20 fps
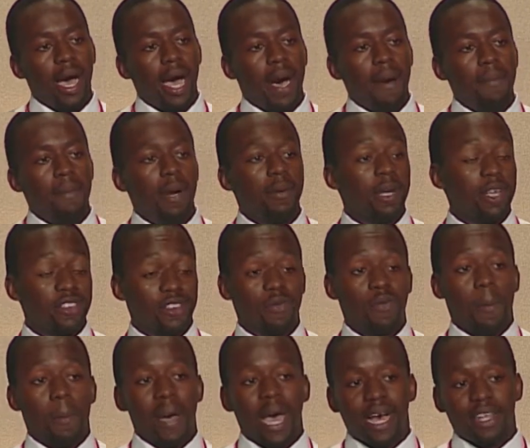Because if we're
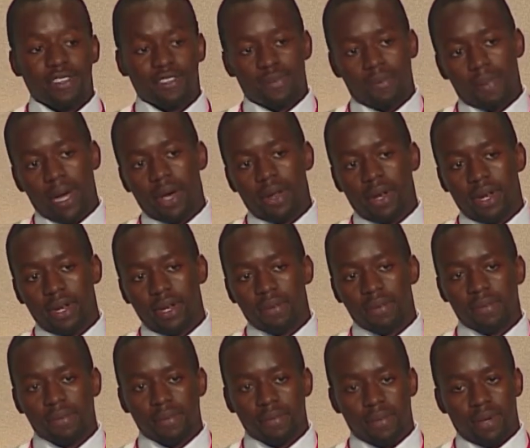passive about it,
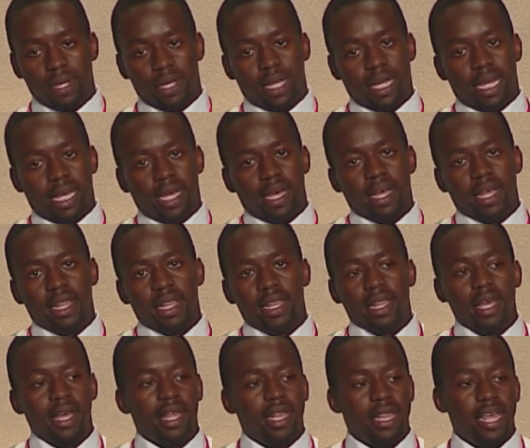
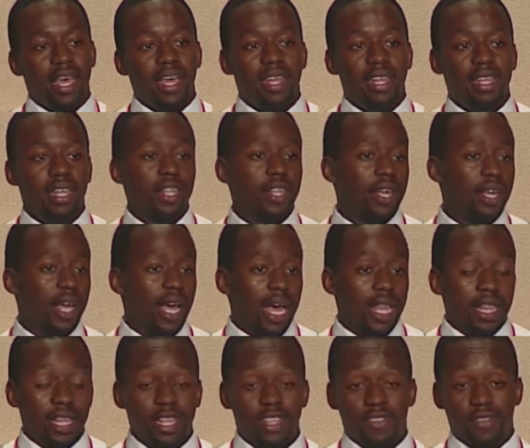then
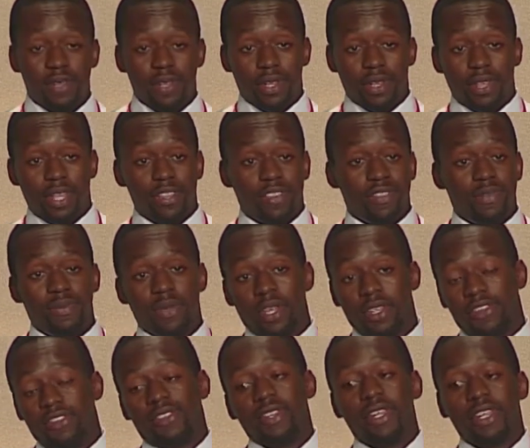there's
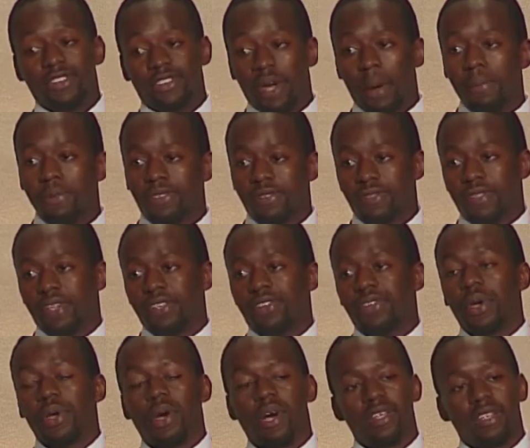still examples of things going
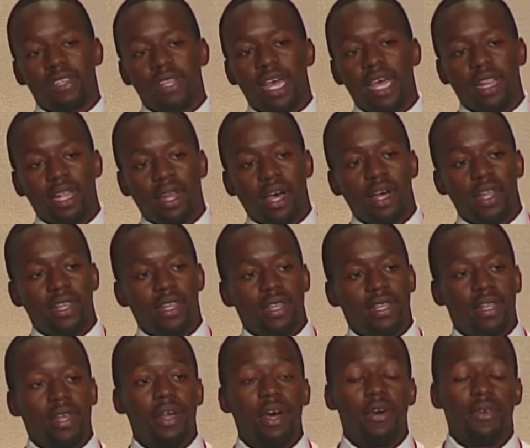on today that
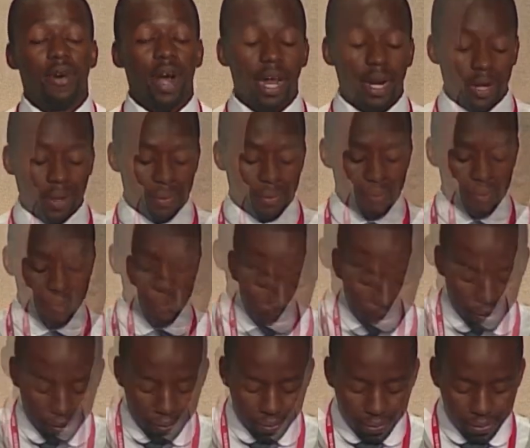aren't right.
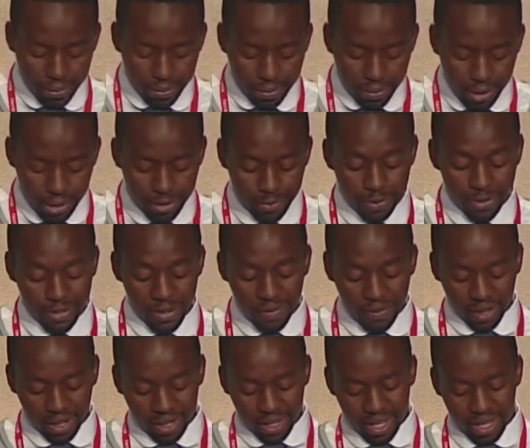
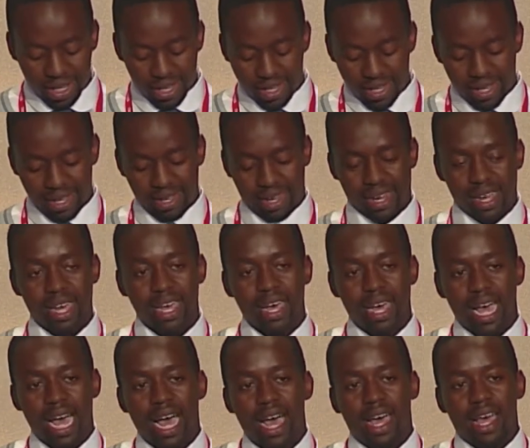Specifically,
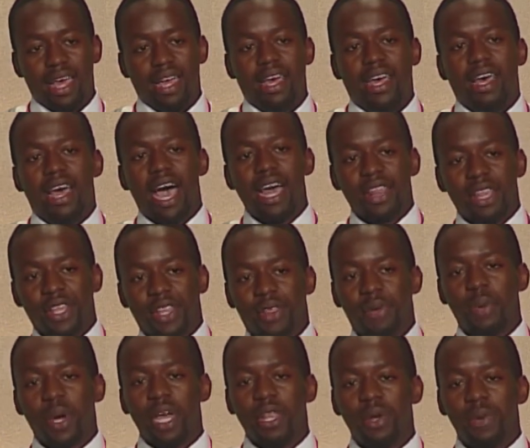I think the
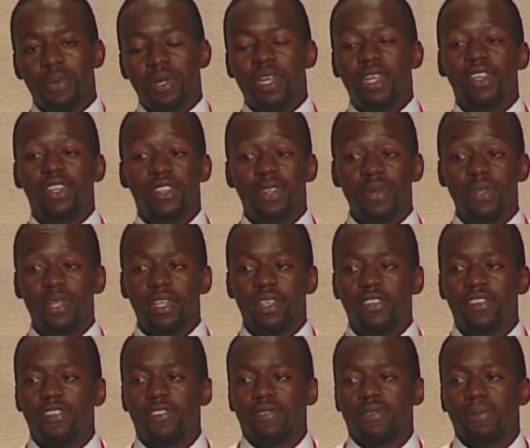way that we need to do
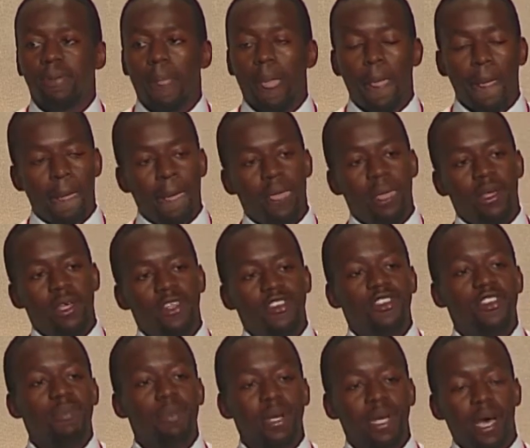this is to
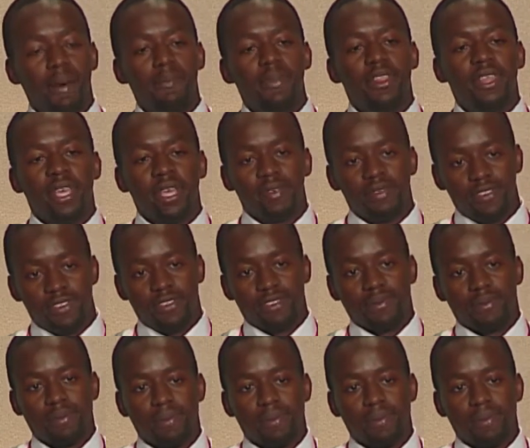become thieves.